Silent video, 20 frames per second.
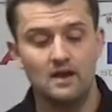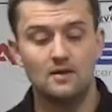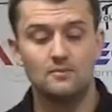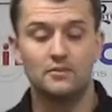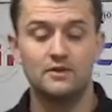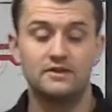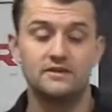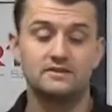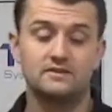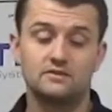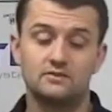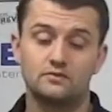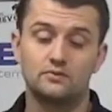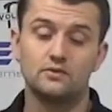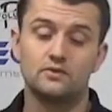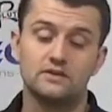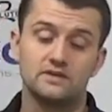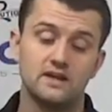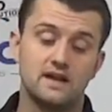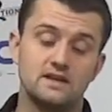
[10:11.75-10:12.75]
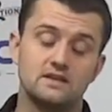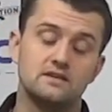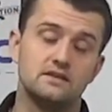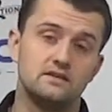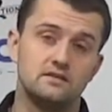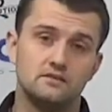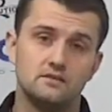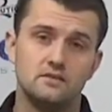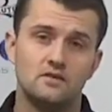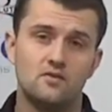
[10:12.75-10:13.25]
But this is really
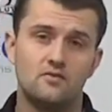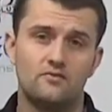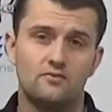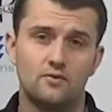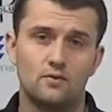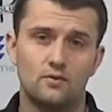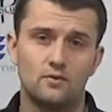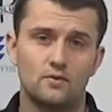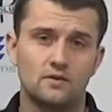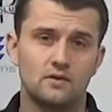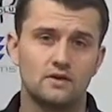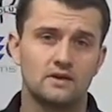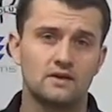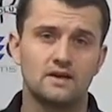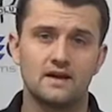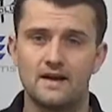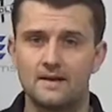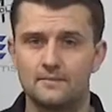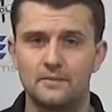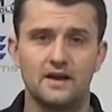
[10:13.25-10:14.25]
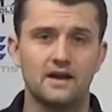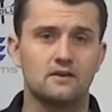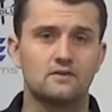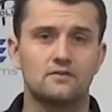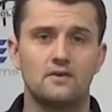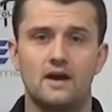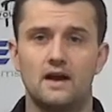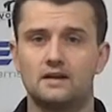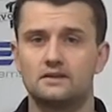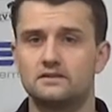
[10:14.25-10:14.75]
ideal for compact
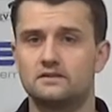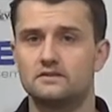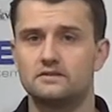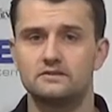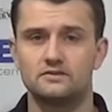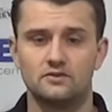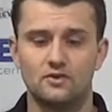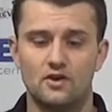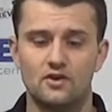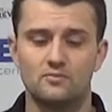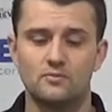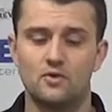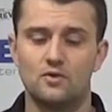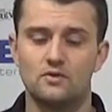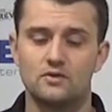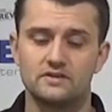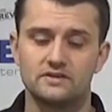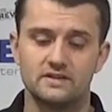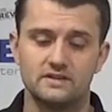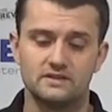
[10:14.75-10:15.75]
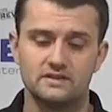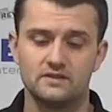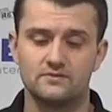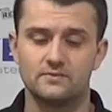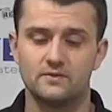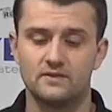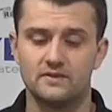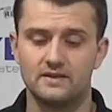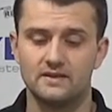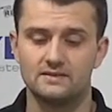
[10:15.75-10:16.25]
tractors, lawnmowers, and
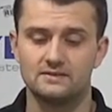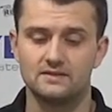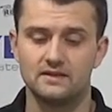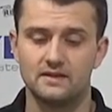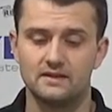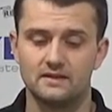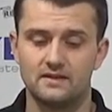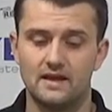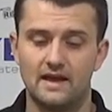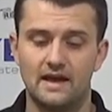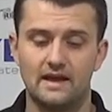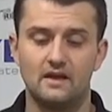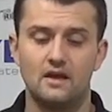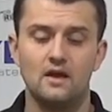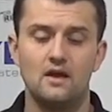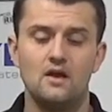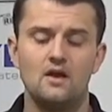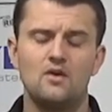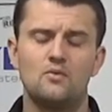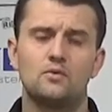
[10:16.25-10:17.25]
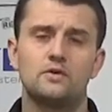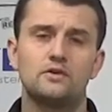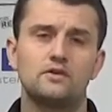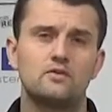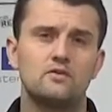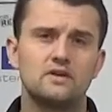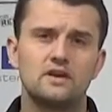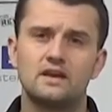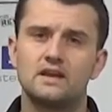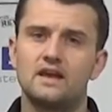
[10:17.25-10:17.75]
different things like that, where you're
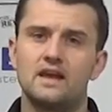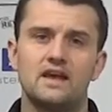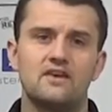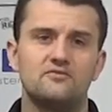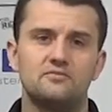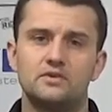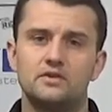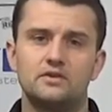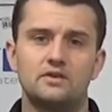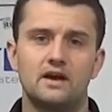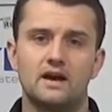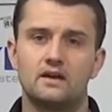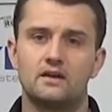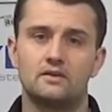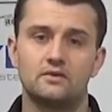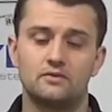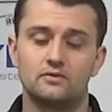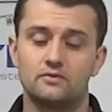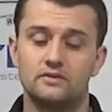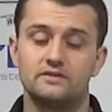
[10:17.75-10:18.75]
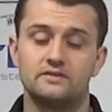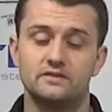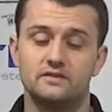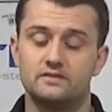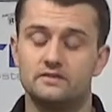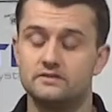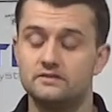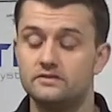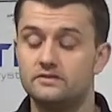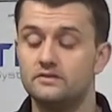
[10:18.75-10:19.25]
only going to have periodic greasing
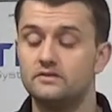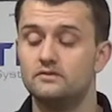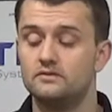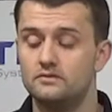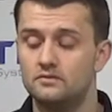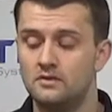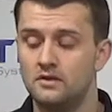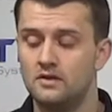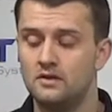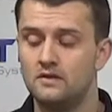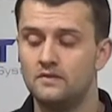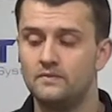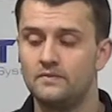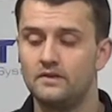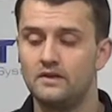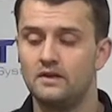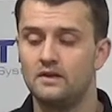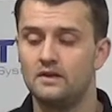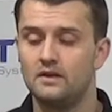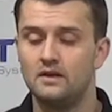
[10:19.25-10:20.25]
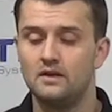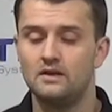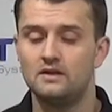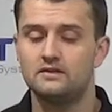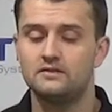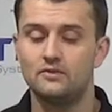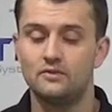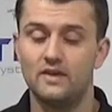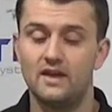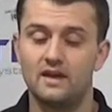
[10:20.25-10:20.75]
to do.
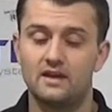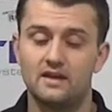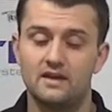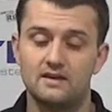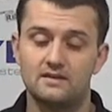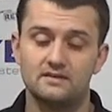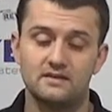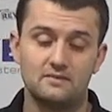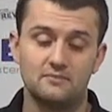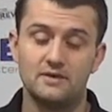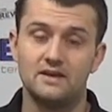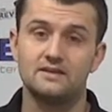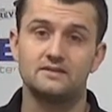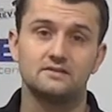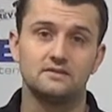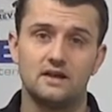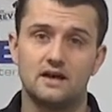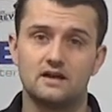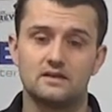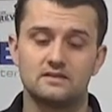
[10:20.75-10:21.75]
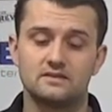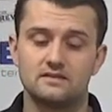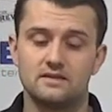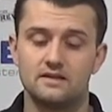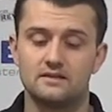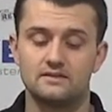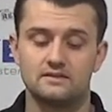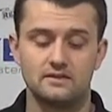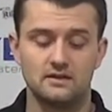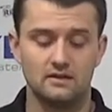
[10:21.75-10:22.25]
So in that case, it makes a lot of
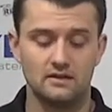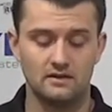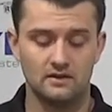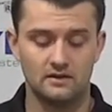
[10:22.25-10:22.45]
sense.